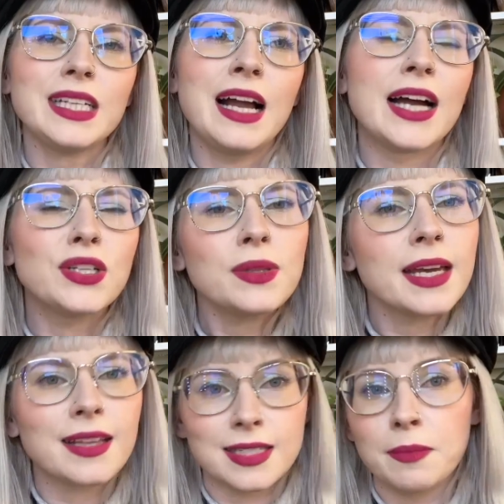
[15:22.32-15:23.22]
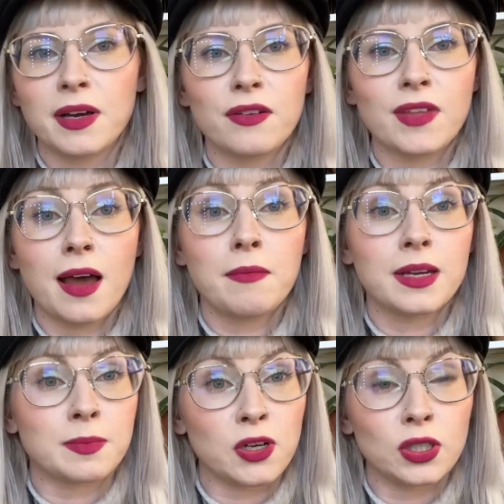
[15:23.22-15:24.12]
I do think that some of them,
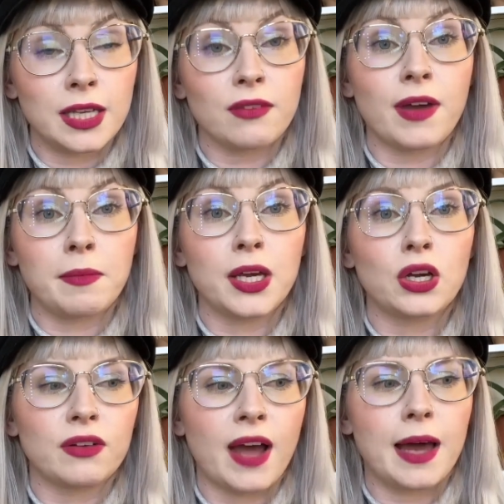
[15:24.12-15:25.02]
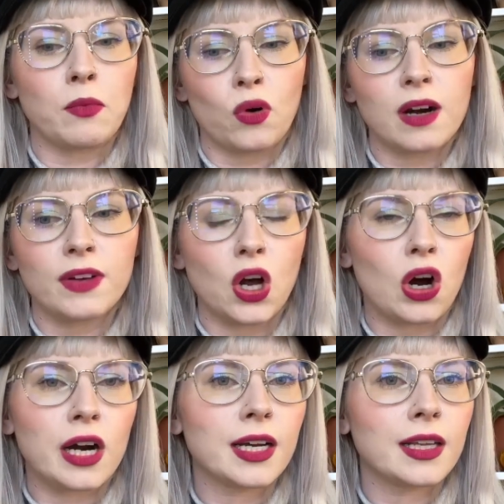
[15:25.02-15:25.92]
especially in the family, could have had more of an
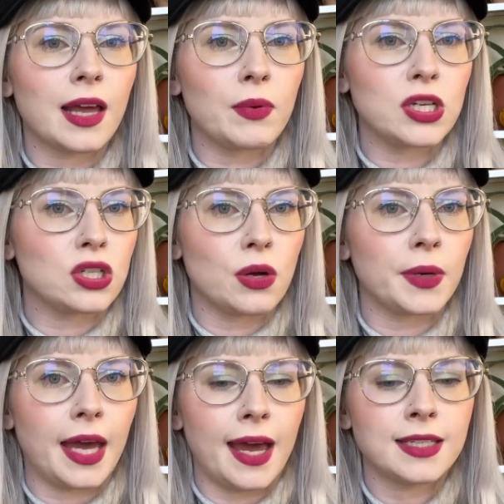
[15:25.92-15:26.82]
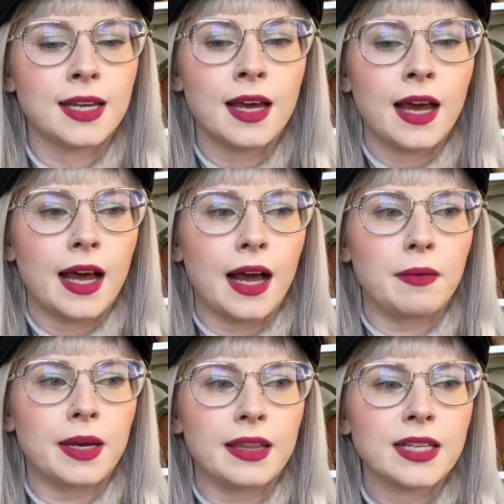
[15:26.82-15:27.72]
arc that we just don't get,
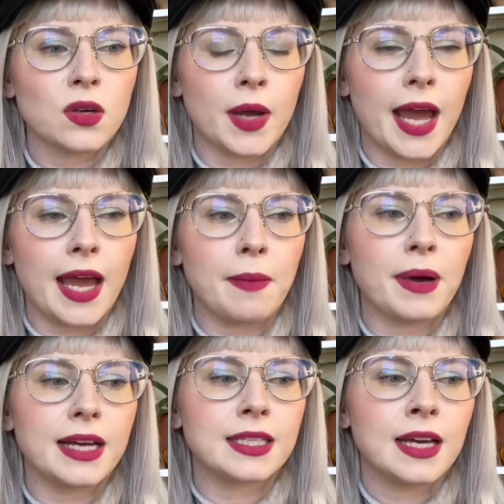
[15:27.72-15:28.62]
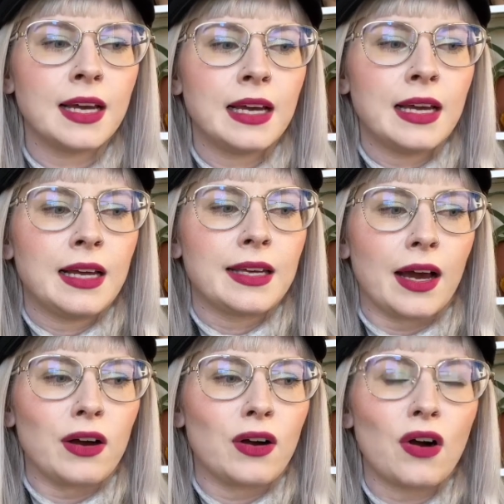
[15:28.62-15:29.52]
and that's okay. But
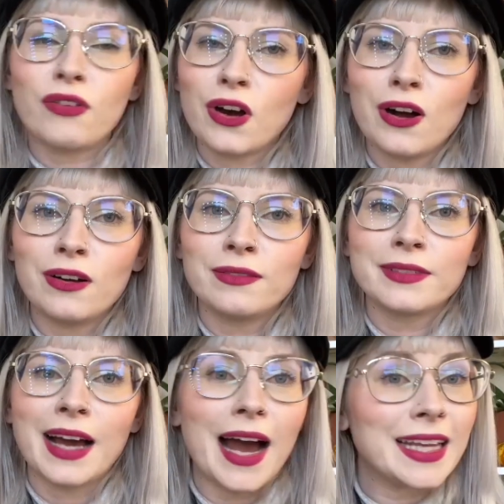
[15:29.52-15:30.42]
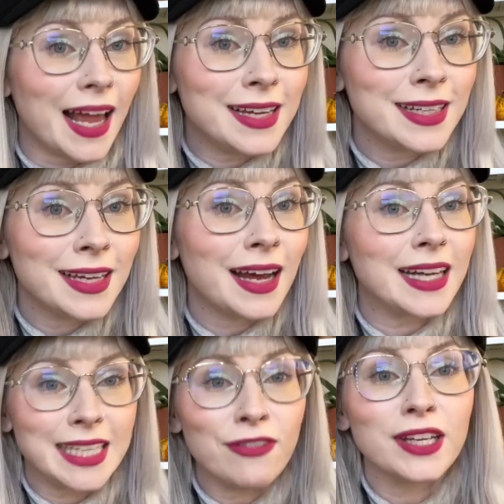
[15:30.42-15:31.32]
yeah, overall, I liked it. I
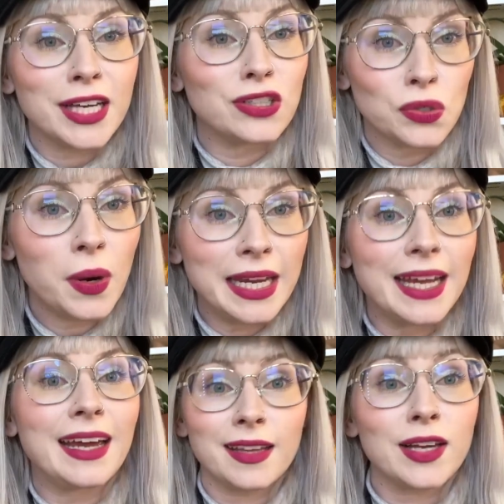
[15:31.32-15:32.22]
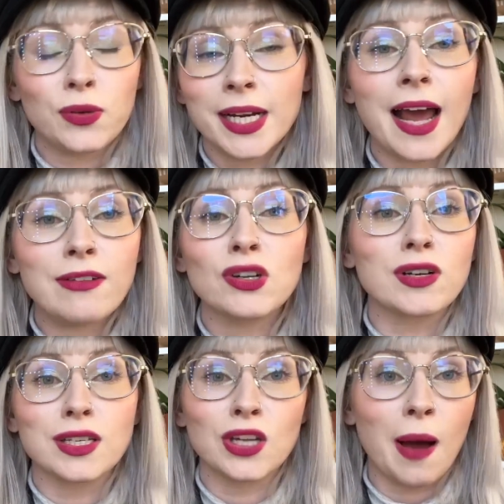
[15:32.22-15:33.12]
definitely enjoyed it. Like 3.5
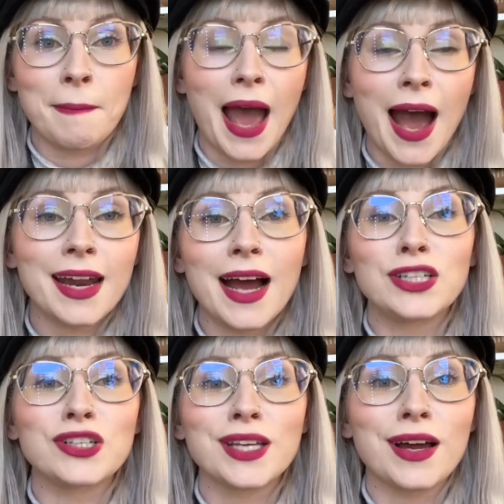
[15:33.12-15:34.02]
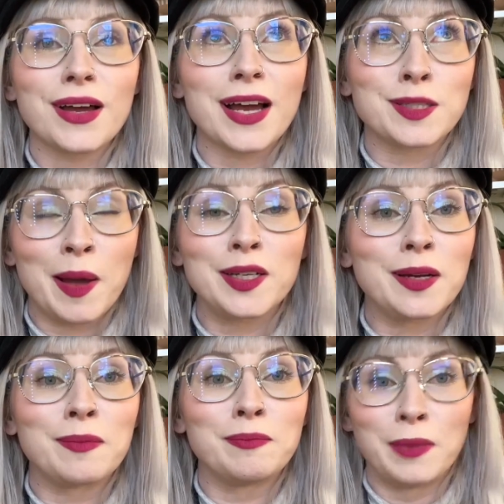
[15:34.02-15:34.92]
stars is not bad. I just
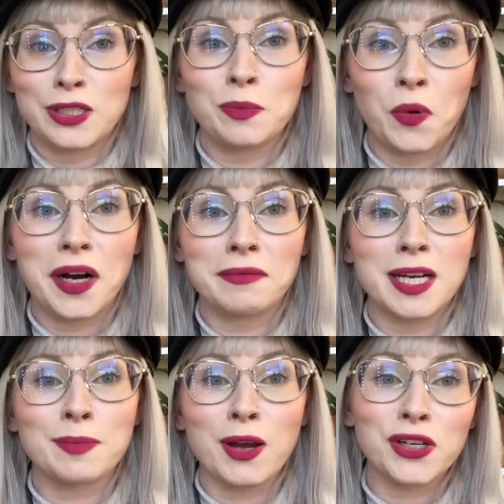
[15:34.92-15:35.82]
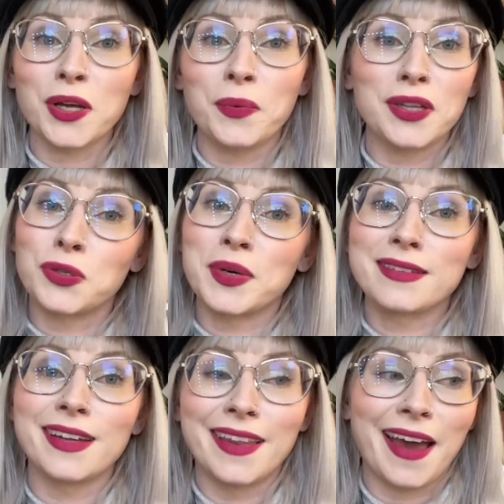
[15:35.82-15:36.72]
expected much more, especially with the
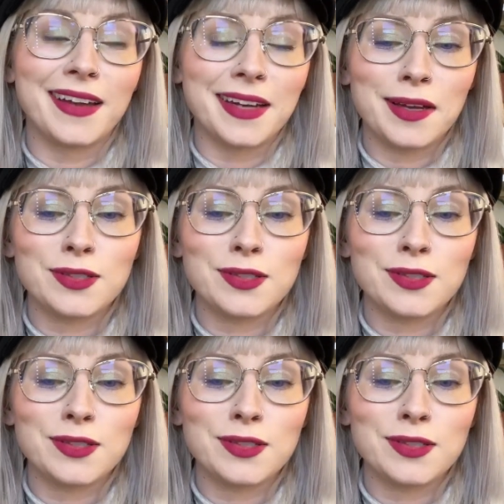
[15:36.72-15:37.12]
twist and the ending.